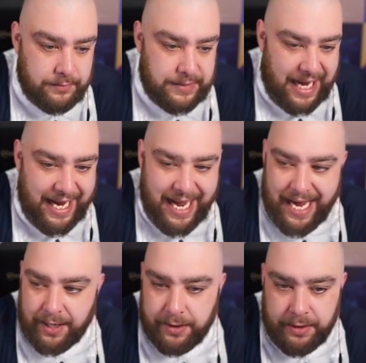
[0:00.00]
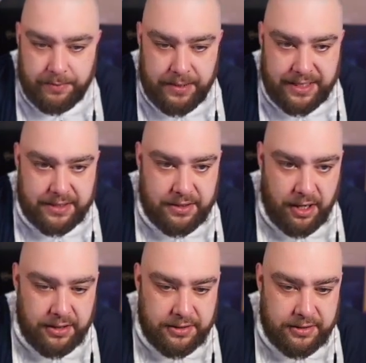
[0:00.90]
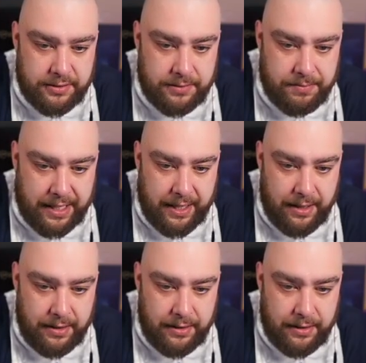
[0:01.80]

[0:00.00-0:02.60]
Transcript: Ayaga, but it is a Tots player.